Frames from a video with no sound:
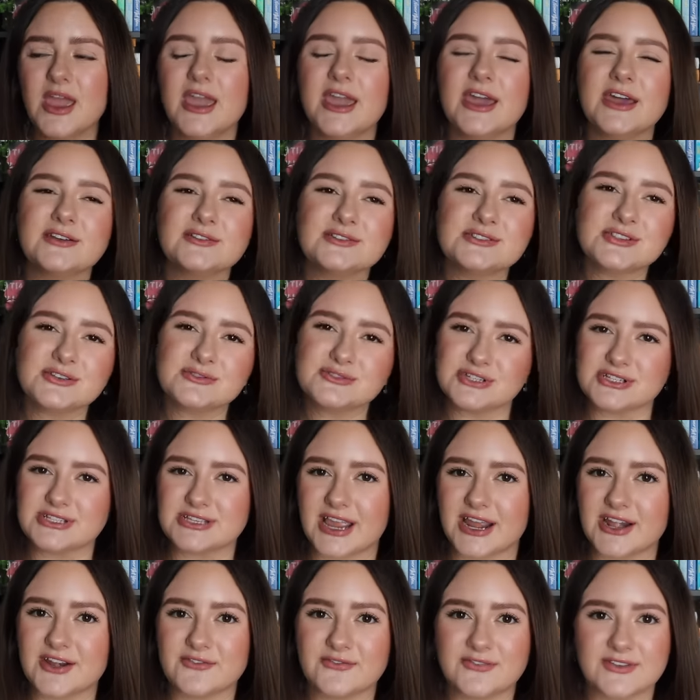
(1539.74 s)
It also just
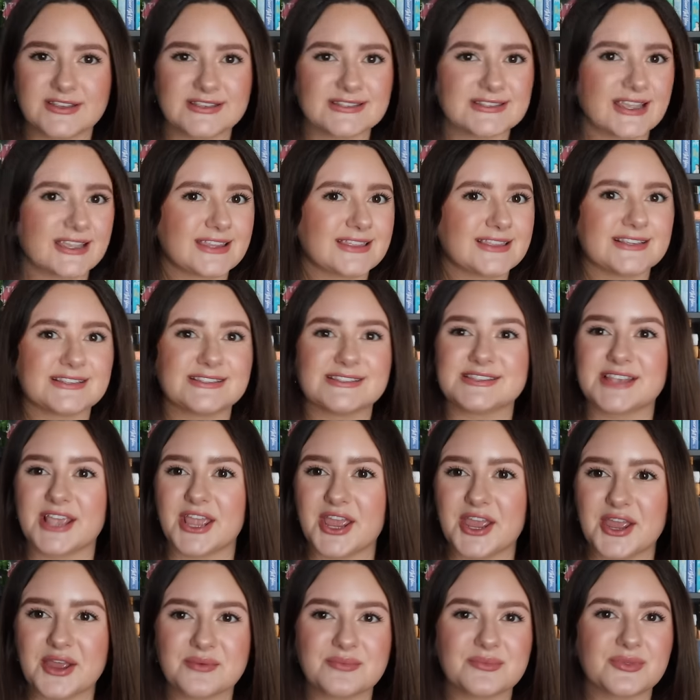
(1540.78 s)
kind of feels like the
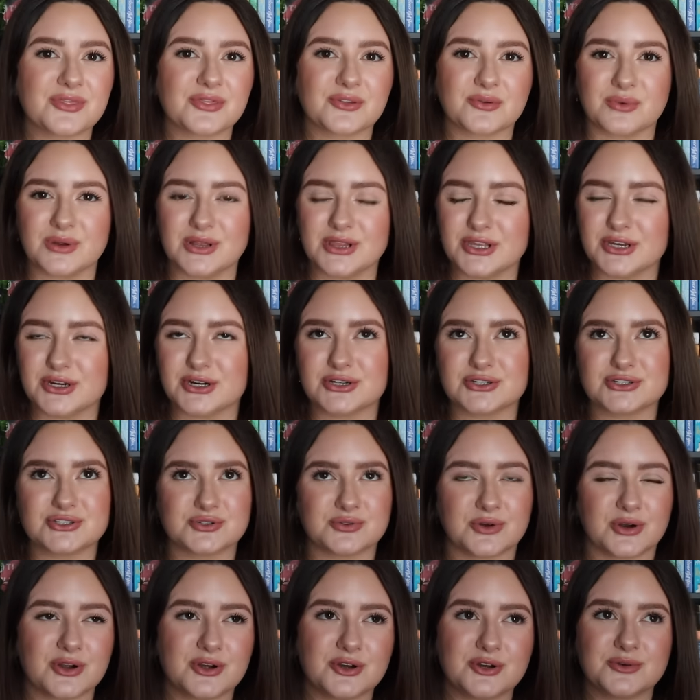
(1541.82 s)
same thriller
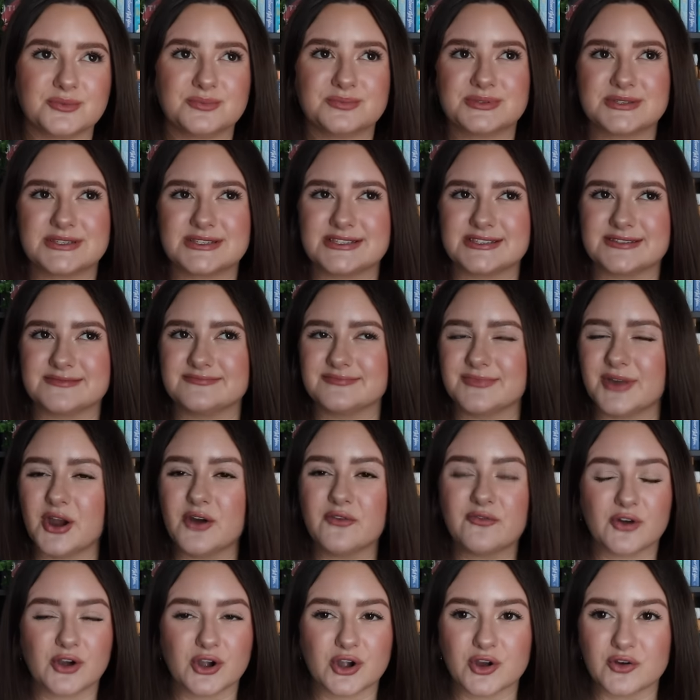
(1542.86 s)
tropes
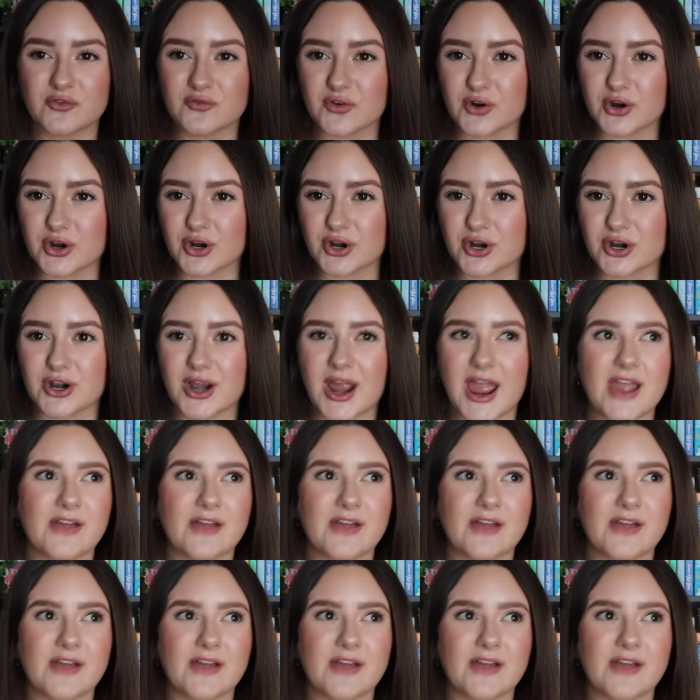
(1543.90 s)
over and over.